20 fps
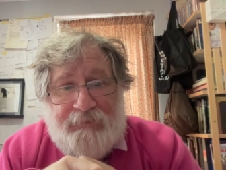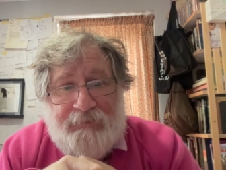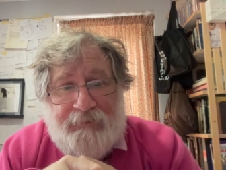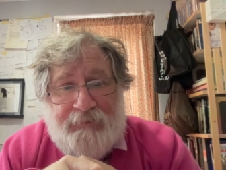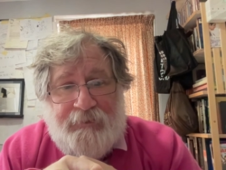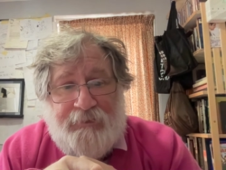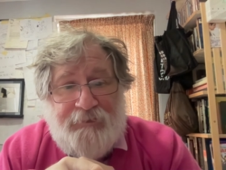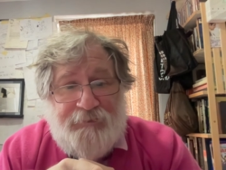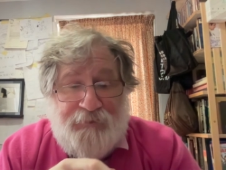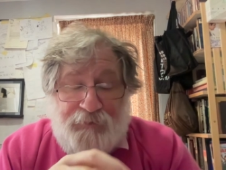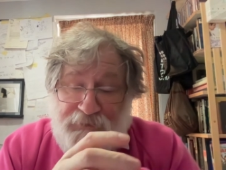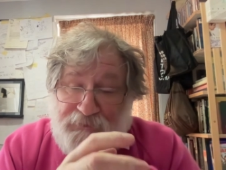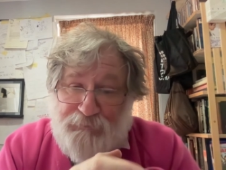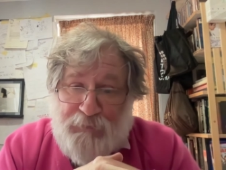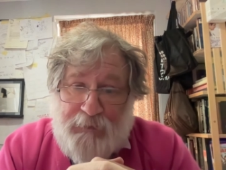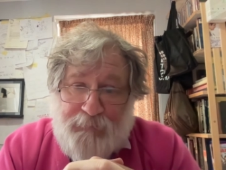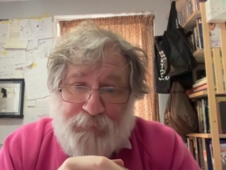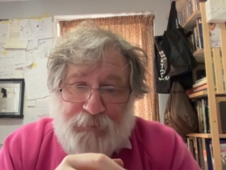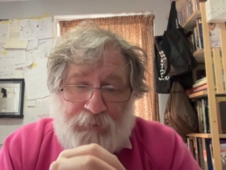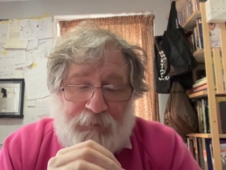Those
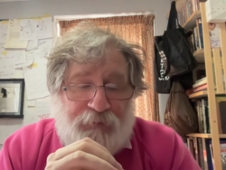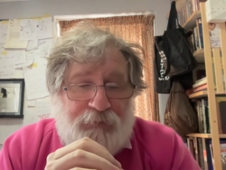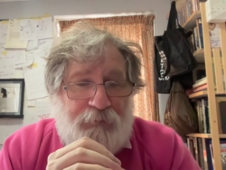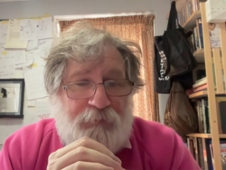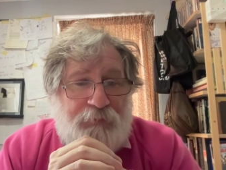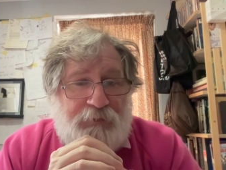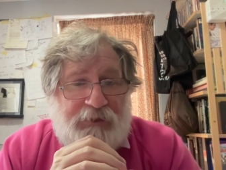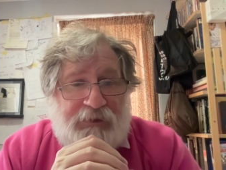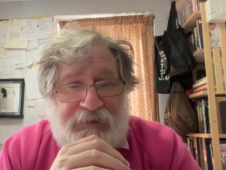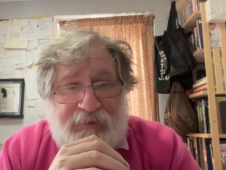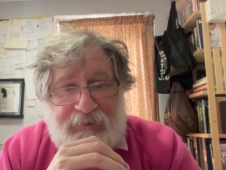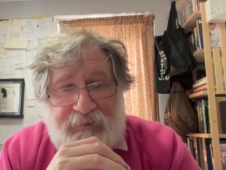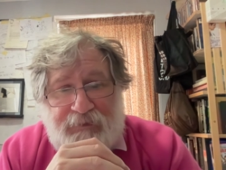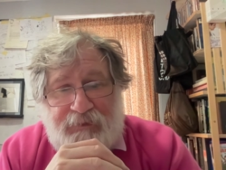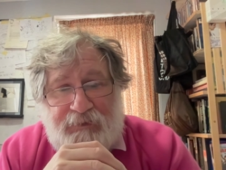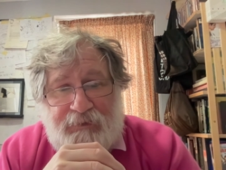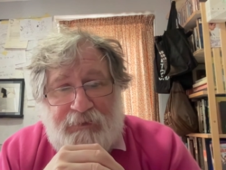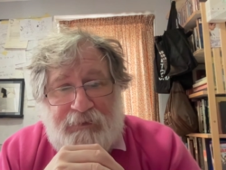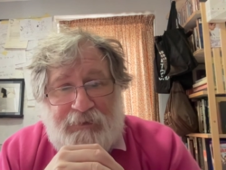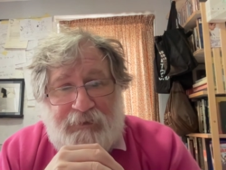people who
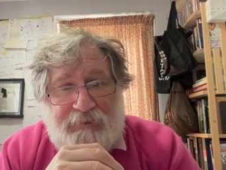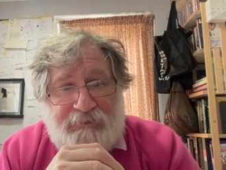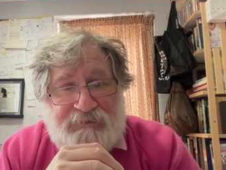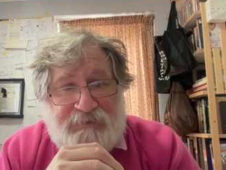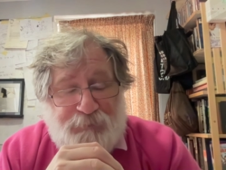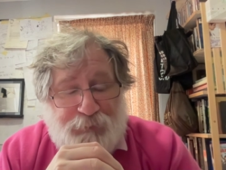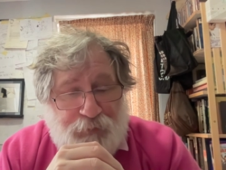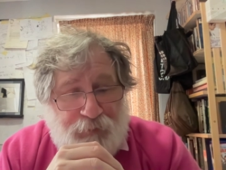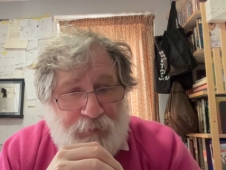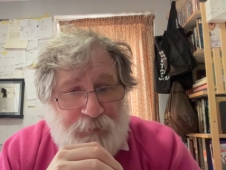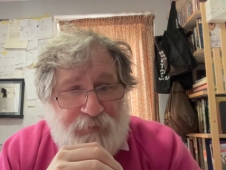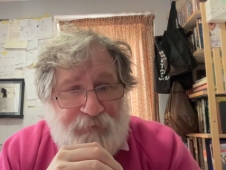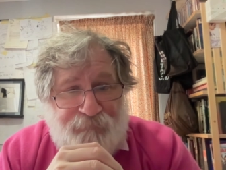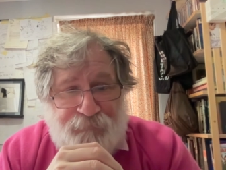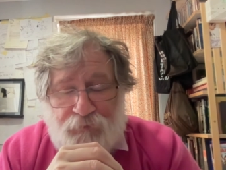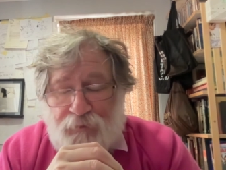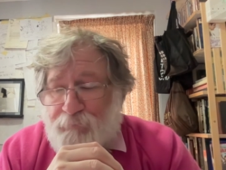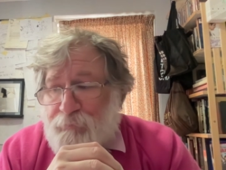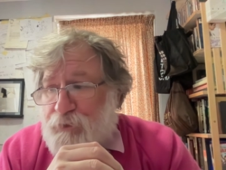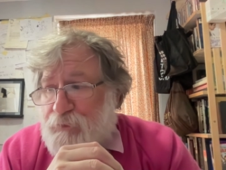clearly support
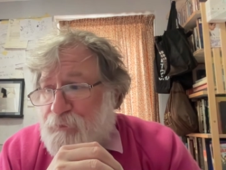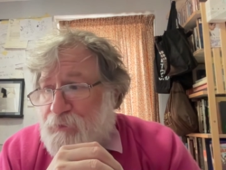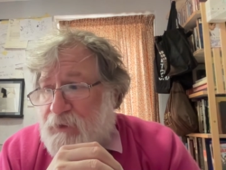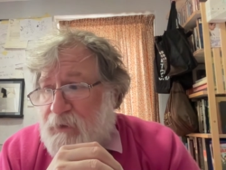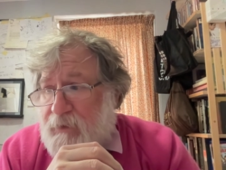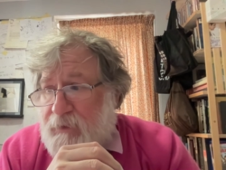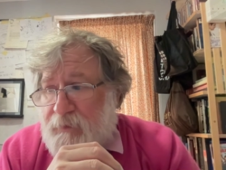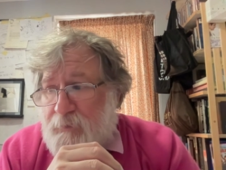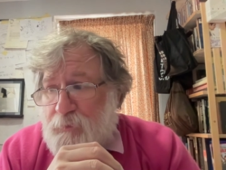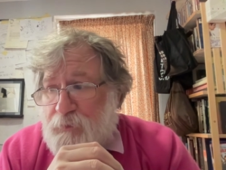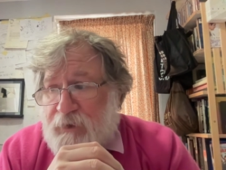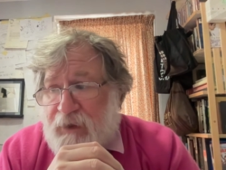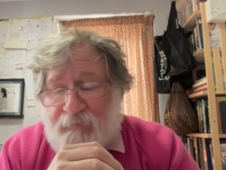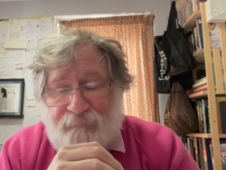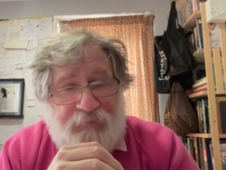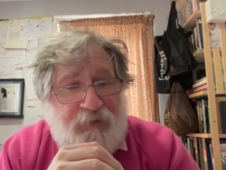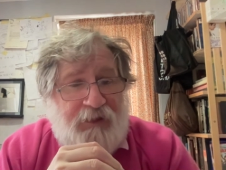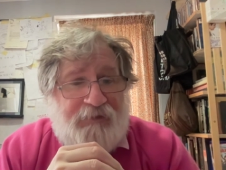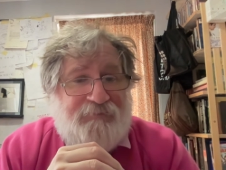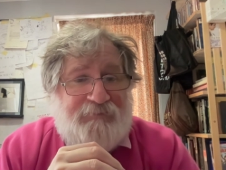Reform UK would
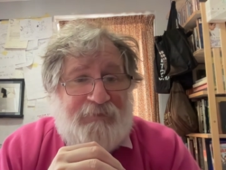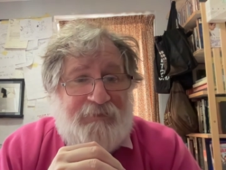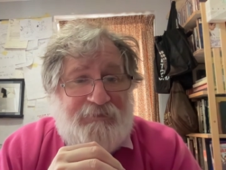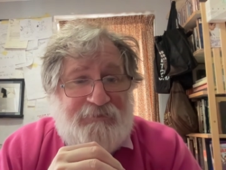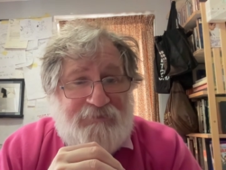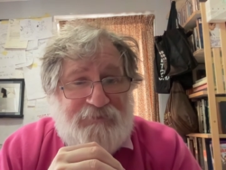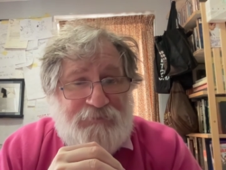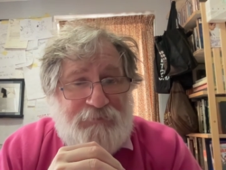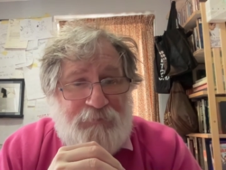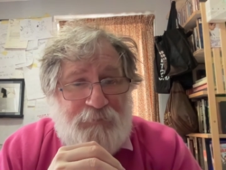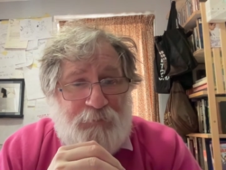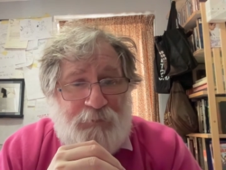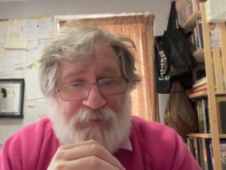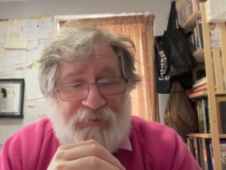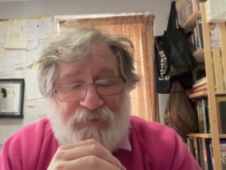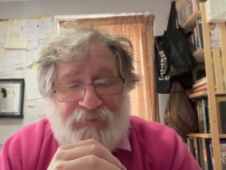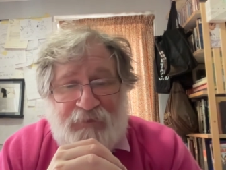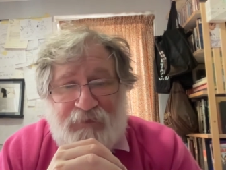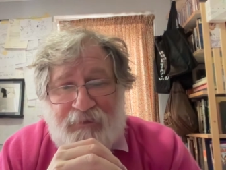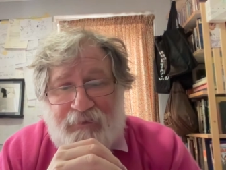have nothing to do
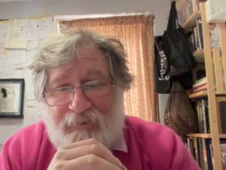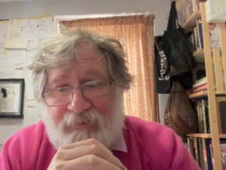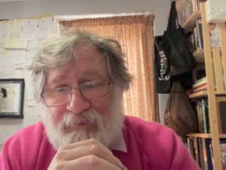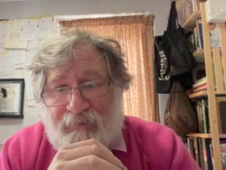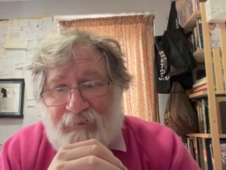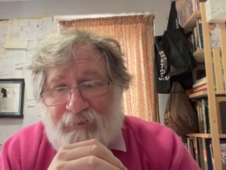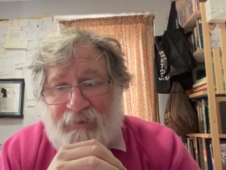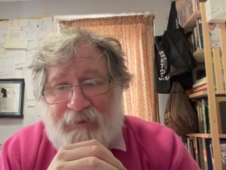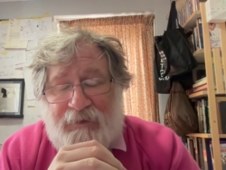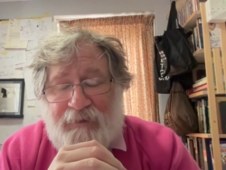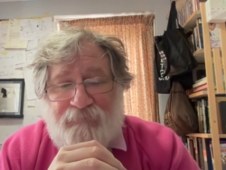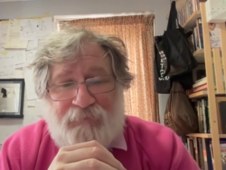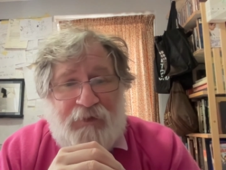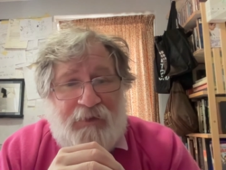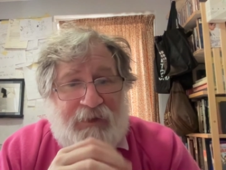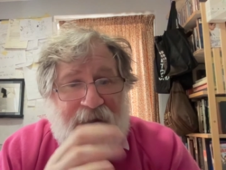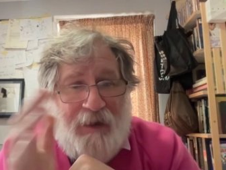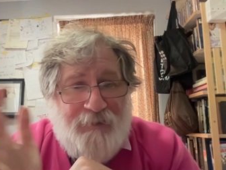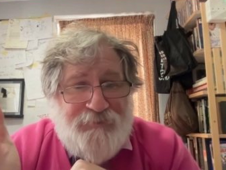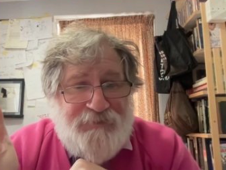with
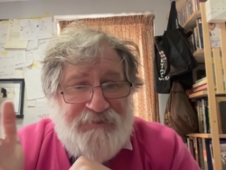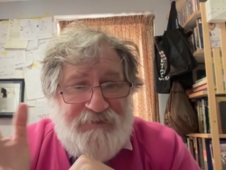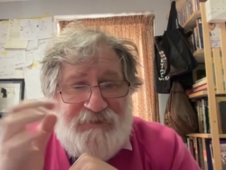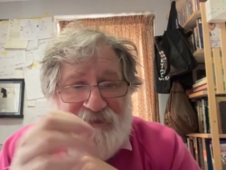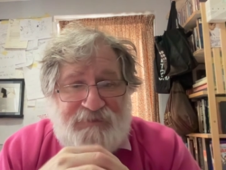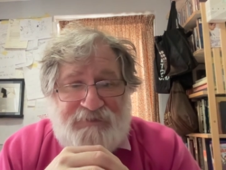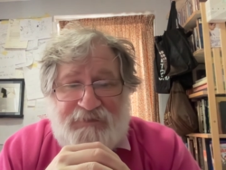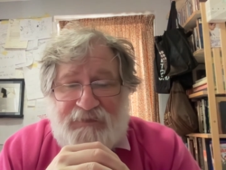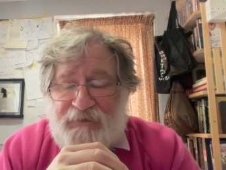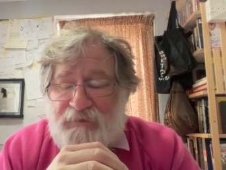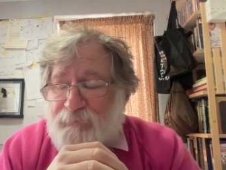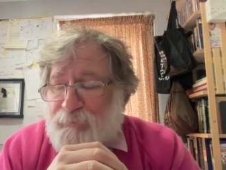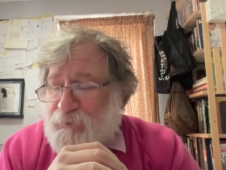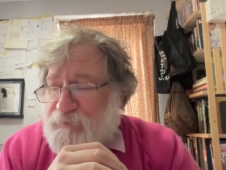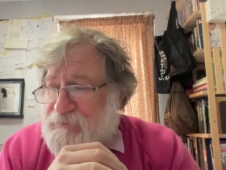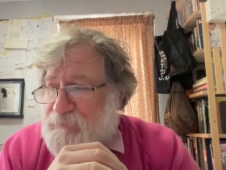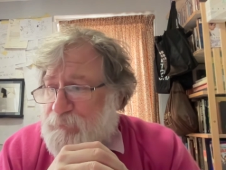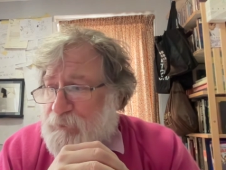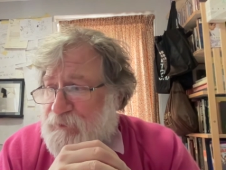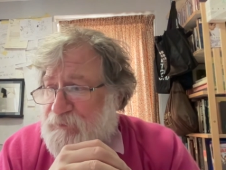even countenancing the
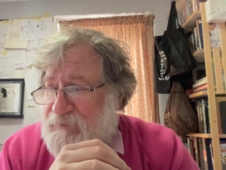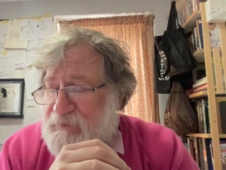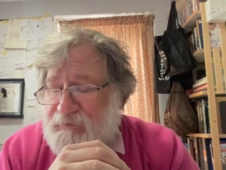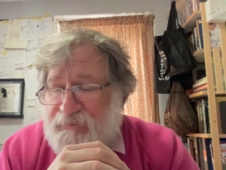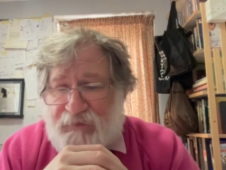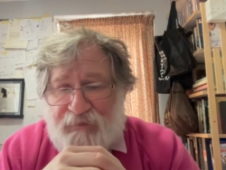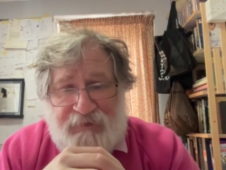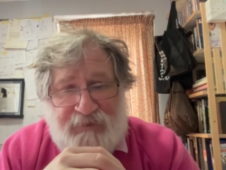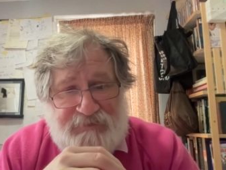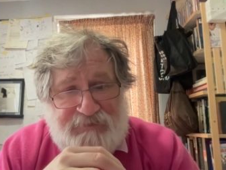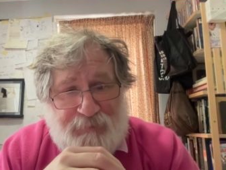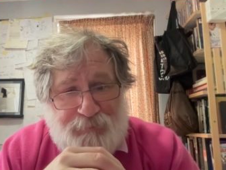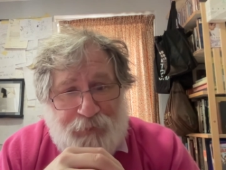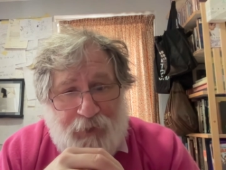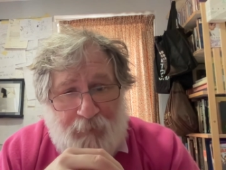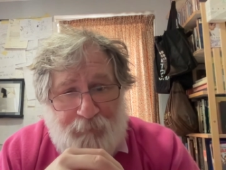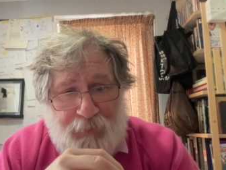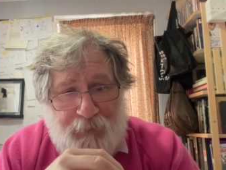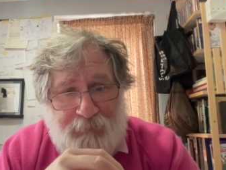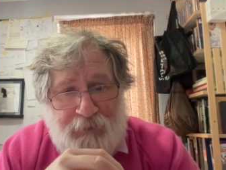possibility that there's a
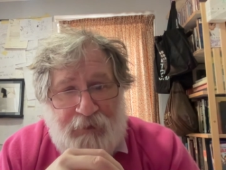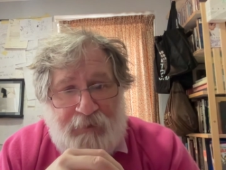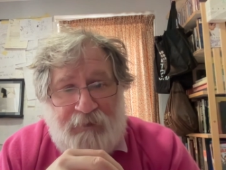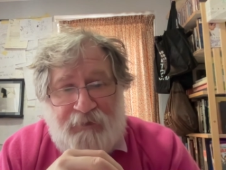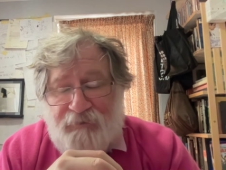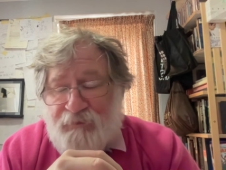problem.